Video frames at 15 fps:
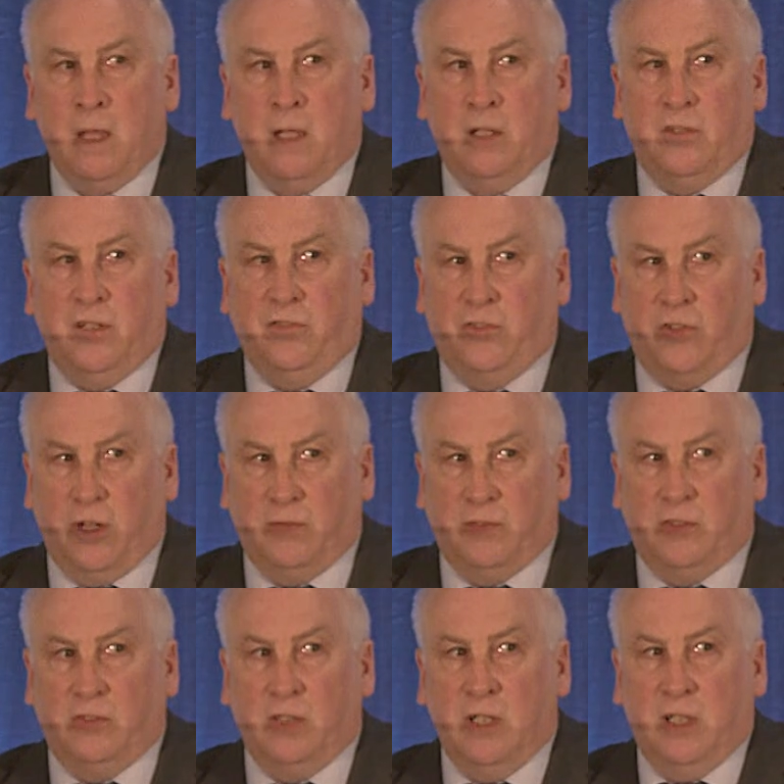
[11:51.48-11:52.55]
This
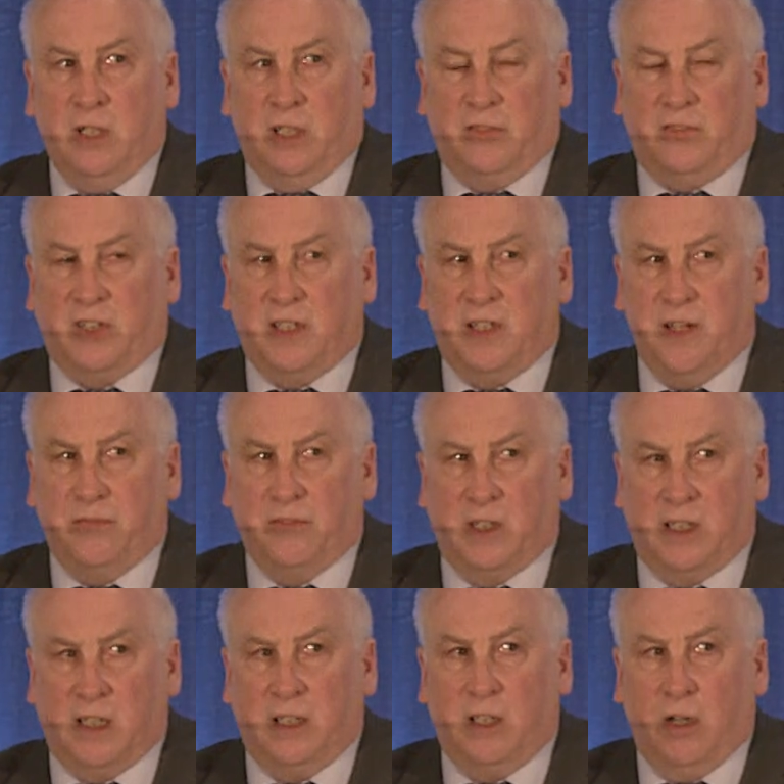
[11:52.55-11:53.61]
service is
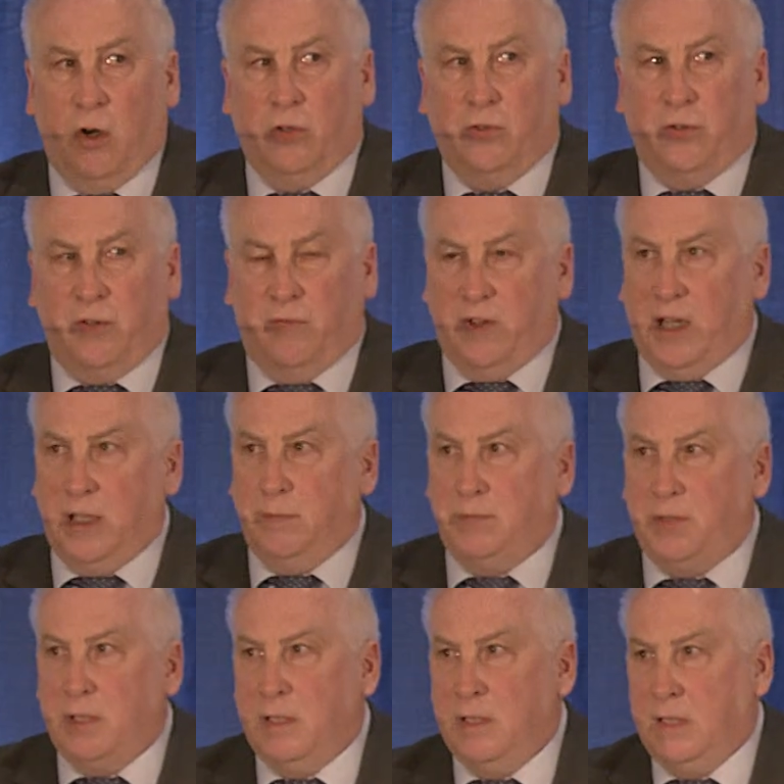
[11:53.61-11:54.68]
significantly
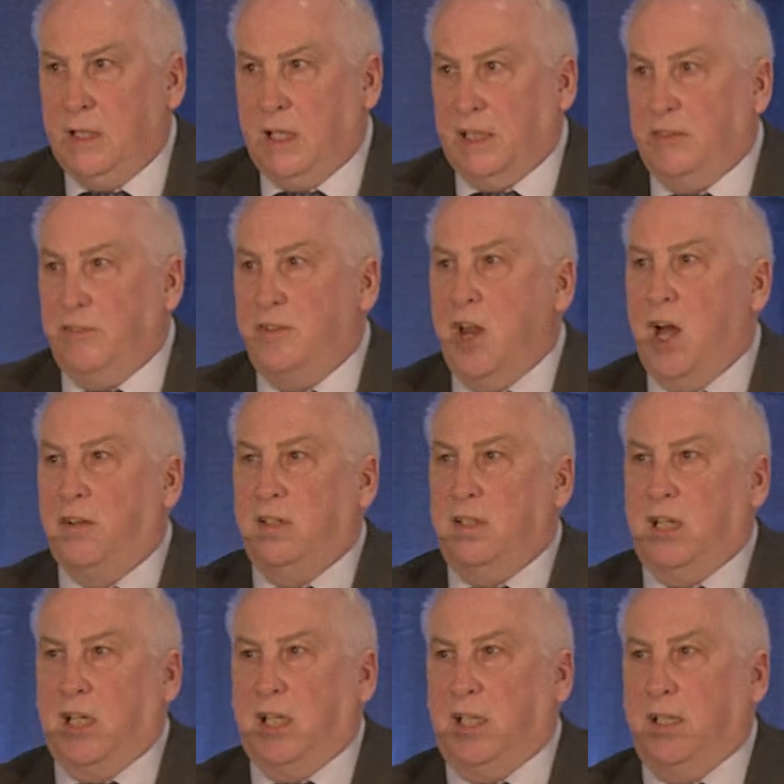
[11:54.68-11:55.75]
underdeveloped and is not in
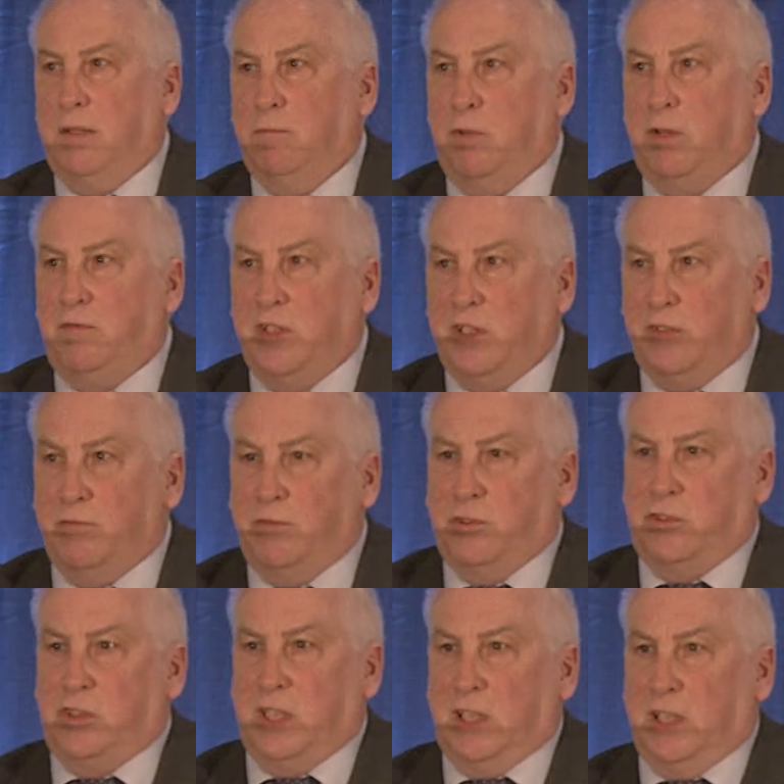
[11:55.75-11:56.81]
line with Vision for
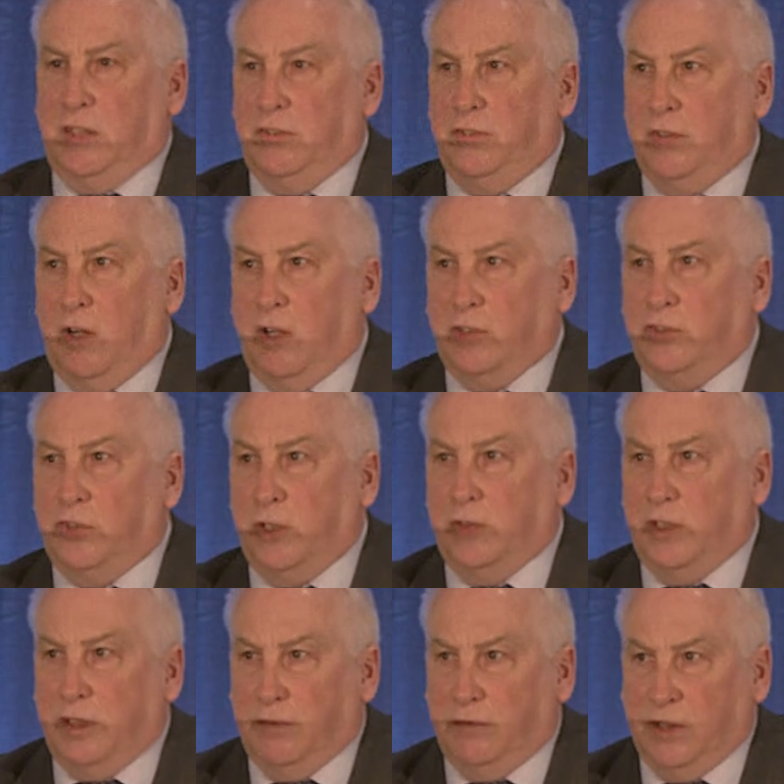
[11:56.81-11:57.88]
Change or
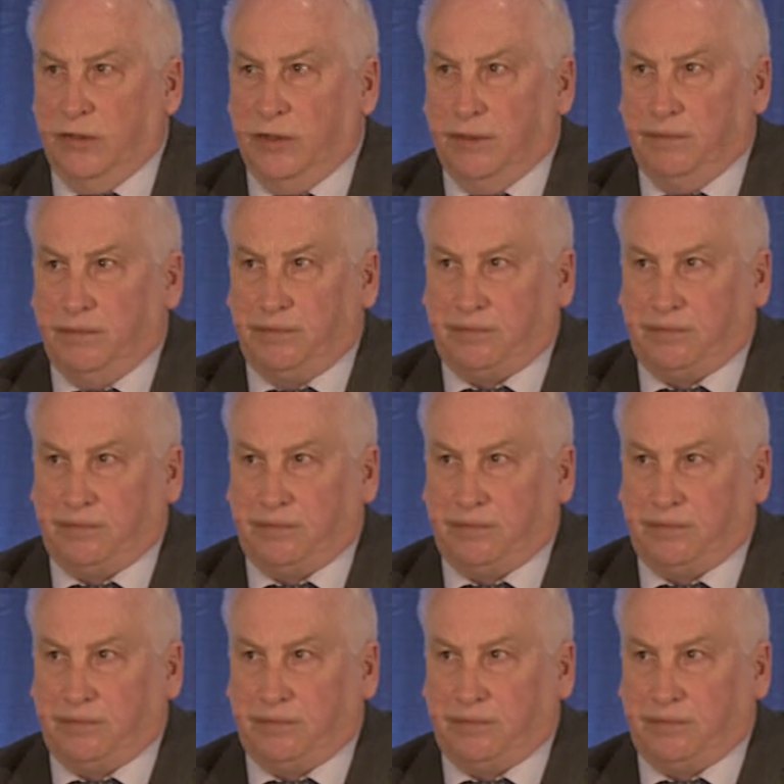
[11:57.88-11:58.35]
Sharing the Vision.